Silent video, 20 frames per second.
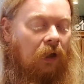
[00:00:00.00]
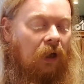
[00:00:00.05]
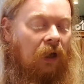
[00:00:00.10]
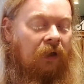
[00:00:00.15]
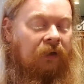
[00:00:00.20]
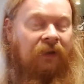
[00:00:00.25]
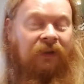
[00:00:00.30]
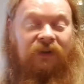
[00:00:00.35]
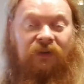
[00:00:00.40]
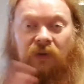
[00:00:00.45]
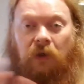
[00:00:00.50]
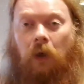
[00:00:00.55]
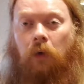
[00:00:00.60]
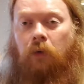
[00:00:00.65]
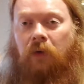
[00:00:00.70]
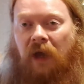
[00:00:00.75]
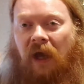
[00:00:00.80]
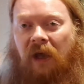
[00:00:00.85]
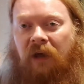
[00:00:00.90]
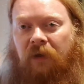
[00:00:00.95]
And it's
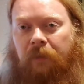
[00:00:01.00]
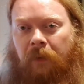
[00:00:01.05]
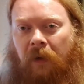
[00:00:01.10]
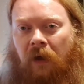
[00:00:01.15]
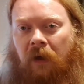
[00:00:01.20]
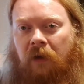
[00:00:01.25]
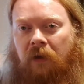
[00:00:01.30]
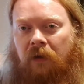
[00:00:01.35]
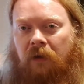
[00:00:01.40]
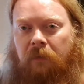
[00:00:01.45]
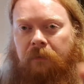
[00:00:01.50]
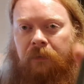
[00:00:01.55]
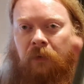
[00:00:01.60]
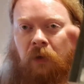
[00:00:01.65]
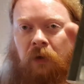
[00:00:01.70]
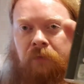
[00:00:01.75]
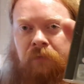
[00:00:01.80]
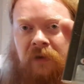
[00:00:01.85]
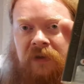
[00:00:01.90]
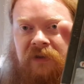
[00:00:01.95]
Soulcalibur,
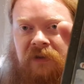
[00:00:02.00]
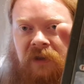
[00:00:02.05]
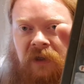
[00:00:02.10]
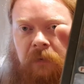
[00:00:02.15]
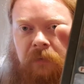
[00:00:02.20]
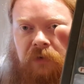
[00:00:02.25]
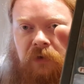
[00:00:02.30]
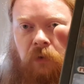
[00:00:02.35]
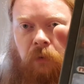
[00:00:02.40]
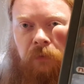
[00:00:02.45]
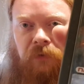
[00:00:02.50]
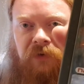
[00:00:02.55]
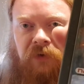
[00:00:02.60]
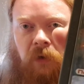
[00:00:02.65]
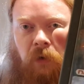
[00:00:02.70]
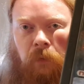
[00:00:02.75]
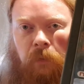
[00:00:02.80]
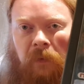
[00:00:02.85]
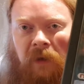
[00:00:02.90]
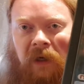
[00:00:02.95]
but originally it was called
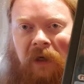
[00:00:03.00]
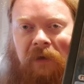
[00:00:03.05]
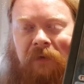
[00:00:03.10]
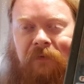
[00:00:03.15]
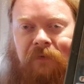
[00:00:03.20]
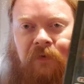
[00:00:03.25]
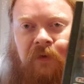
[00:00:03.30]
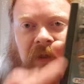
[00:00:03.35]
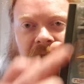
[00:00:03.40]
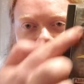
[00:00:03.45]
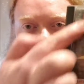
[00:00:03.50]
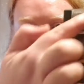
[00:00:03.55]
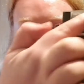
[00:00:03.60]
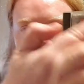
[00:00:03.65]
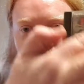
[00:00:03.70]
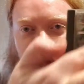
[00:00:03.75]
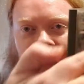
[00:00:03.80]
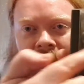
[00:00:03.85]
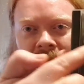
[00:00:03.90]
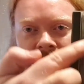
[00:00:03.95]
Soul Blade. Forgive
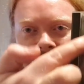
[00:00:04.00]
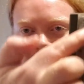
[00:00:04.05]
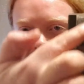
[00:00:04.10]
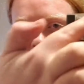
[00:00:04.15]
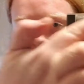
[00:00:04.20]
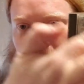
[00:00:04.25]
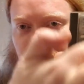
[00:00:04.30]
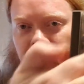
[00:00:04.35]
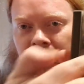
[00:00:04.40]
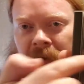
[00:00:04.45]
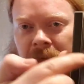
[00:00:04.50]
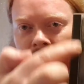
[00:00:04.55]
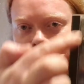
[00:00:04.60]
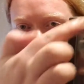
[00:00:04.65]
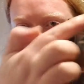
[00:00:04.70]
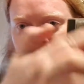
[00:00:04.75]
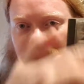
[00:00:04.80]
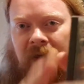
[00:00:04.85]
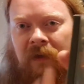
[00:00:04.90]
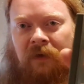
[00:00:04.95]
the complete
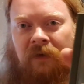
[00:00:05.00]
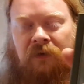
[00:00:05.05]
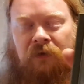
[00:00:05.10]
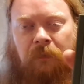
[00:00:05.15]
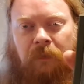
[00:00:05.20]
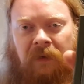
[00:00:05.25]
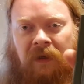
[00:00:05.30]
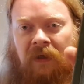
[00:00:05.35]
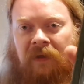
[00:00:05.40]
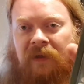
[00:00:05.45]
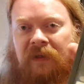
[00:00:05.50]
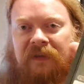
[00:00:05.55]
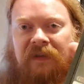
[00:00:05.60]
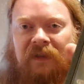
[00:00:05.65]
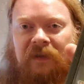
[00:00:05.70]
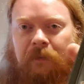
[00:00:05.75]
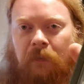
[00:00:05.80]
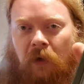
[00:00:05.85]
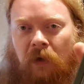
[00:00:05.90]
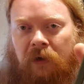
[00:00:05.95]
mankiness up here. This
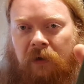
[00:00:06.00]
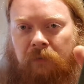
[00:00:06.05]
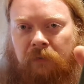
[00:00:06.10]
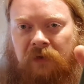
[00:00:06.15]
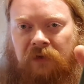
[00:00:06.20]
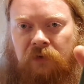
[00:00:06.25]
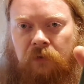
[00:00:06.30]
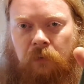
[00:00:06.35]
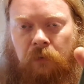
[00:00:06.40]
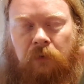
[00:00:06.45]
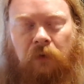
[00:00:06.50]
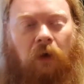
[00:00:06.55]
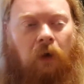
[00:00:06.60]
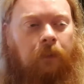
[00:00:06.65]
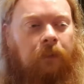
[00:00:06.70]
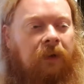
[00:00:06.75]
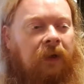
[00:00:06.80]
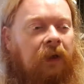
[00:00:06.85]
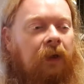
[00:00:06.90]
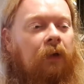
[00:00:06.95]
is my original
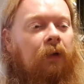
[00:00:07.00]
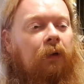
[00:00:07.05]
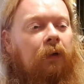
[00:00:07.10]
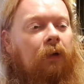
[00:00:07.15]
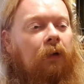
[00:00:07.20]
copy.